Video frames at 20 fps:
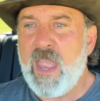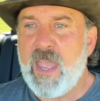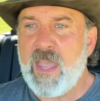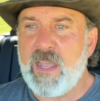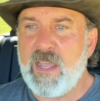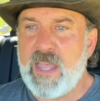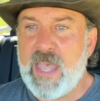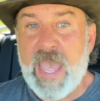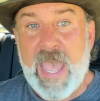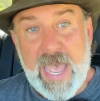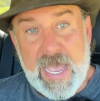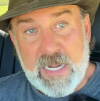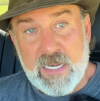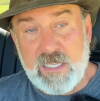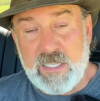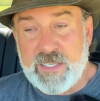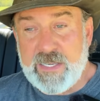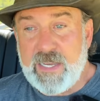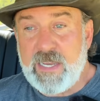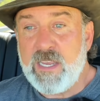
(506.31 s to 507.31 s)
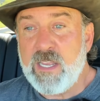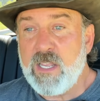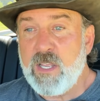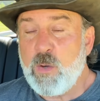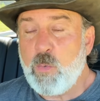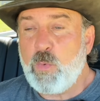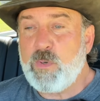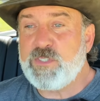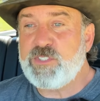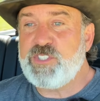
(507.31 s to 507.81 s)
Adelie
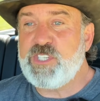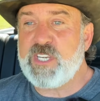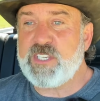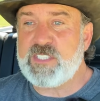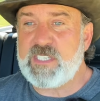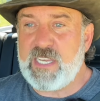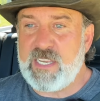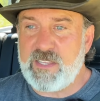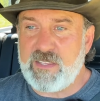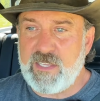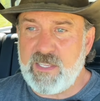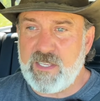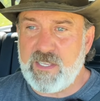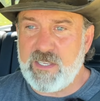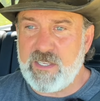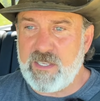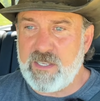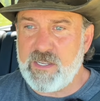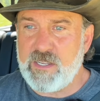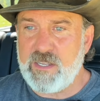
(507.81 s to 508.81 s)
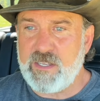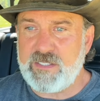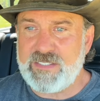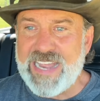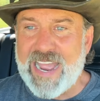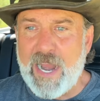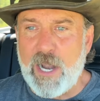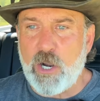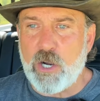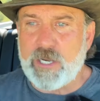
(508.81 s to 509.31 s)
was just in the
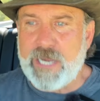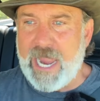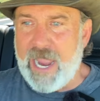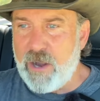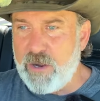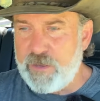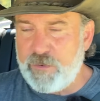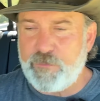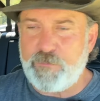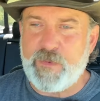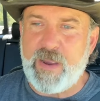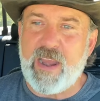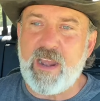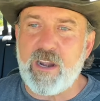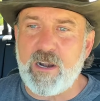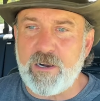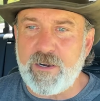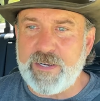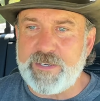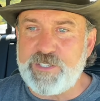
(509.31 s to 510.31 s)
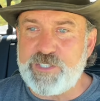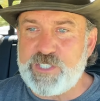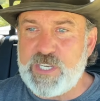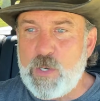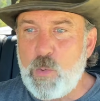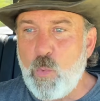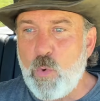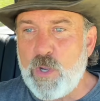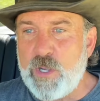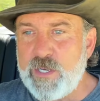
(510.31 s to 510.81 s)
Dyer County Fair, and
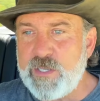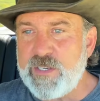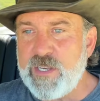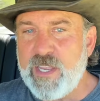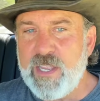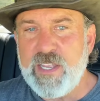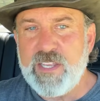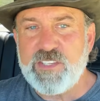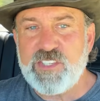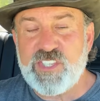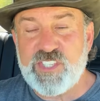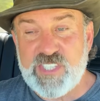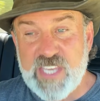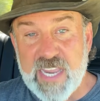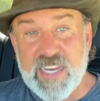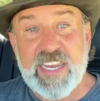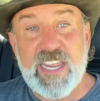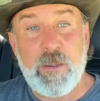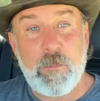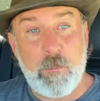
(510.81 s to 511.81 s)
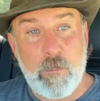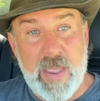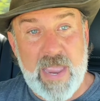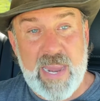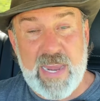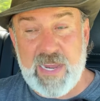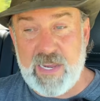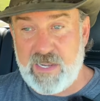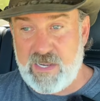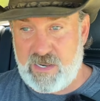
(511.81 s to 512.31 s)
she won second
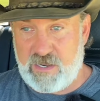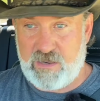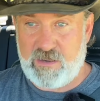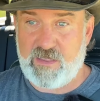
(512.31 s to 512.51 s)
maid.